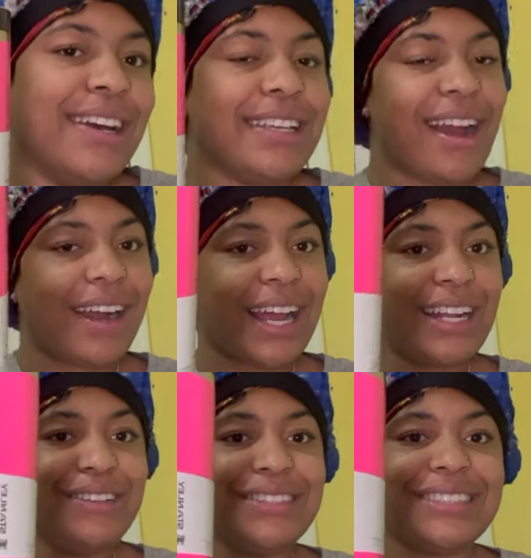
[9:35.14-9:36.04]
Y'all, I gotta
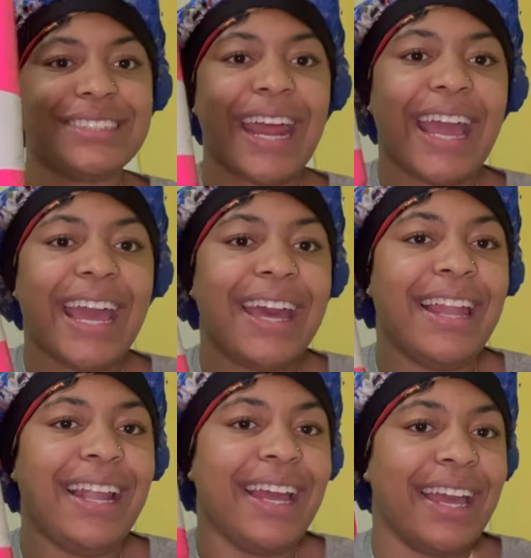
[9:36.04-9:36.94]
do
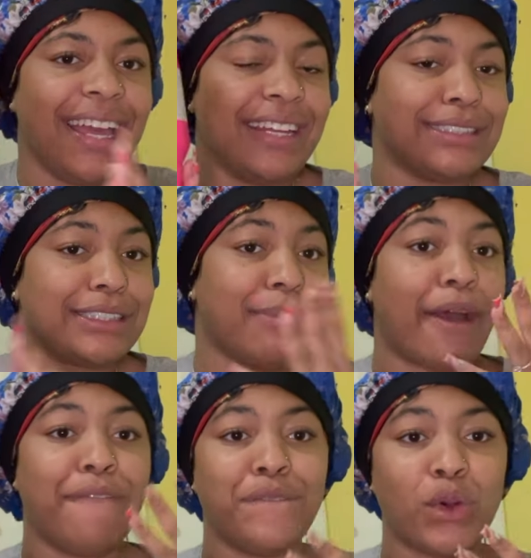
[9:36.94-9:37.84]
Stanley. This is
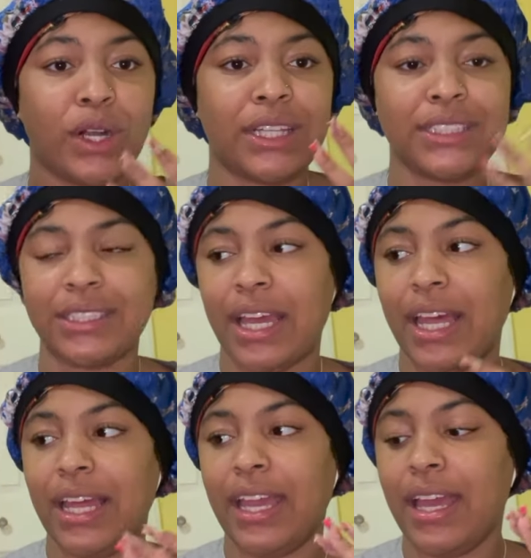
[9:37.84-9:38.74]
my fourth
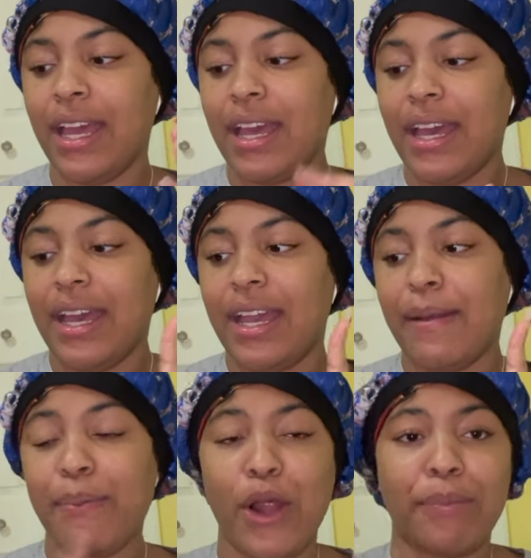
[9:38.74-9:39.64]
Stanley
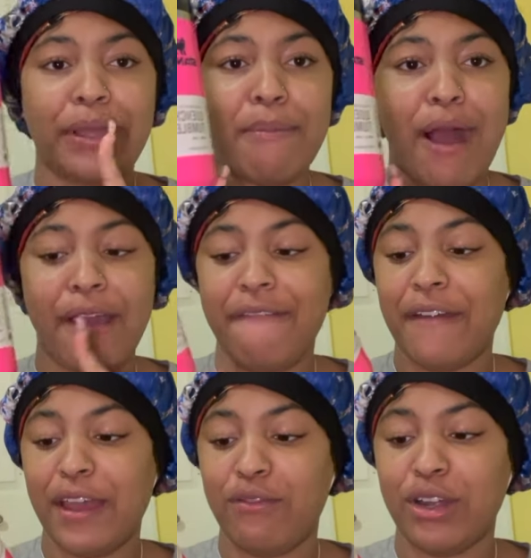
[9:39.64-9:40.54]
and probably my
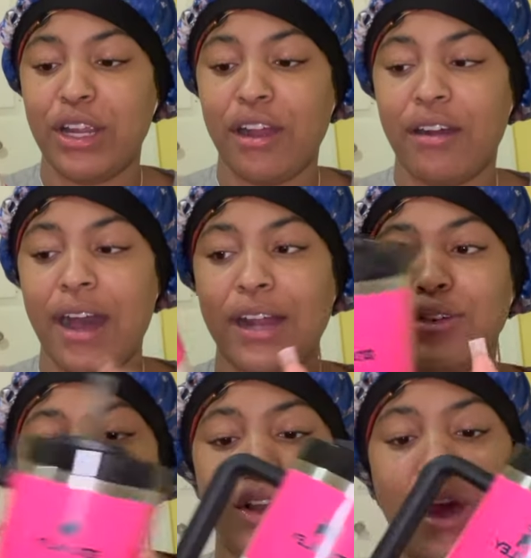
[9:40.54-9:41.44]
favorite, y'all. I
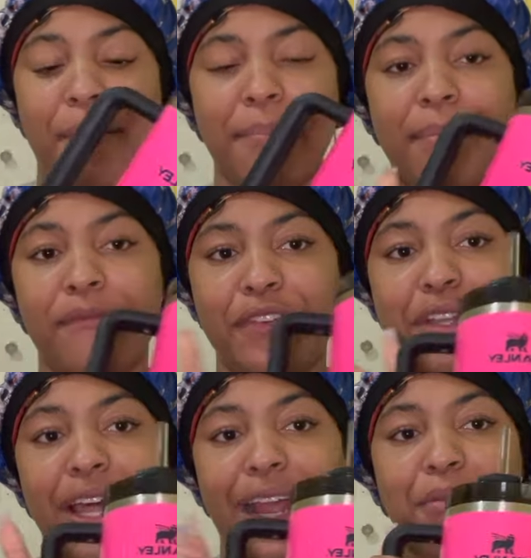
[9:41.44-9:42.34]
don't know. I feel
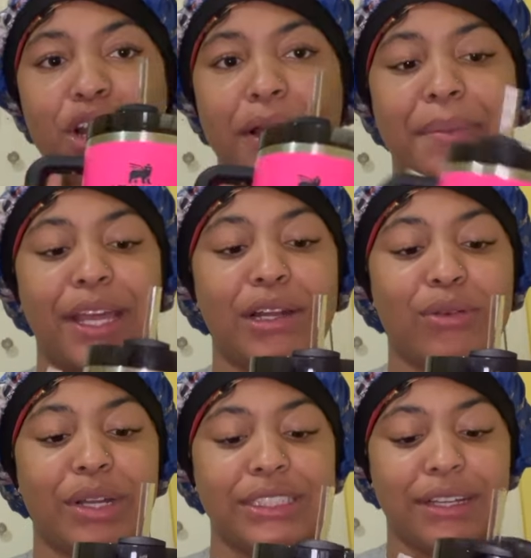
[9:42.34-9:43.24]
like I'm gonna abandon the
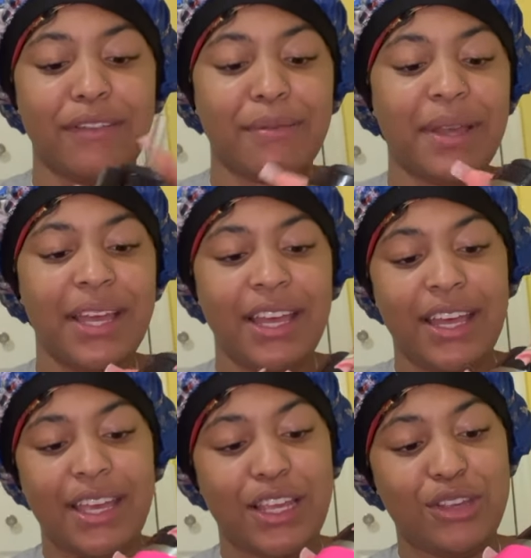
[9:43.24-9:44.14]
rest of them
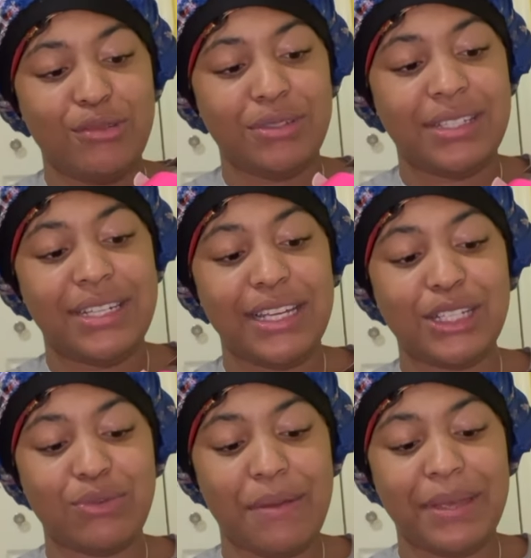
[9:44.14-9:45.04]
and use this
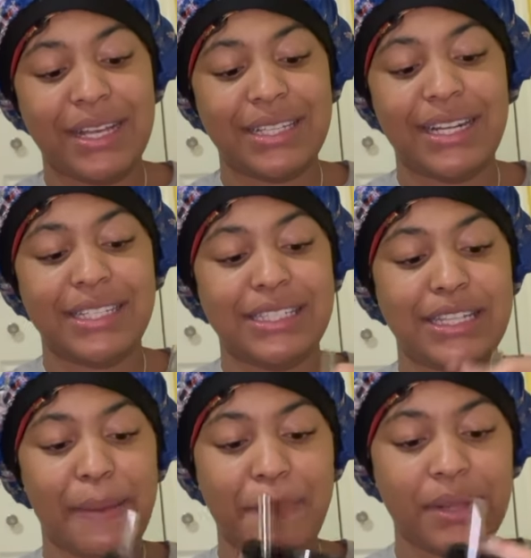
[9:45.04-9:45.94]
one because it is
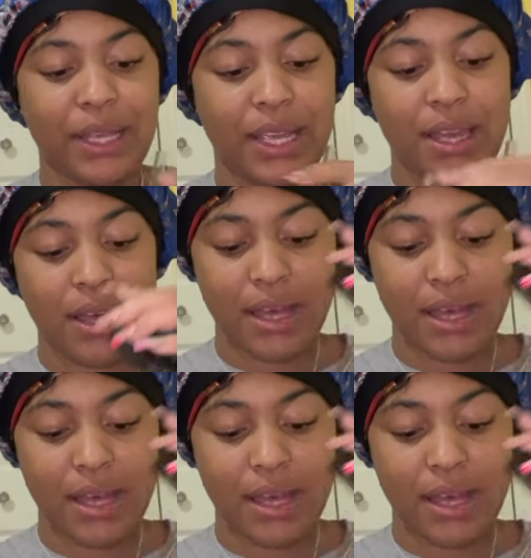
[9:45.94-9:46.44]
simply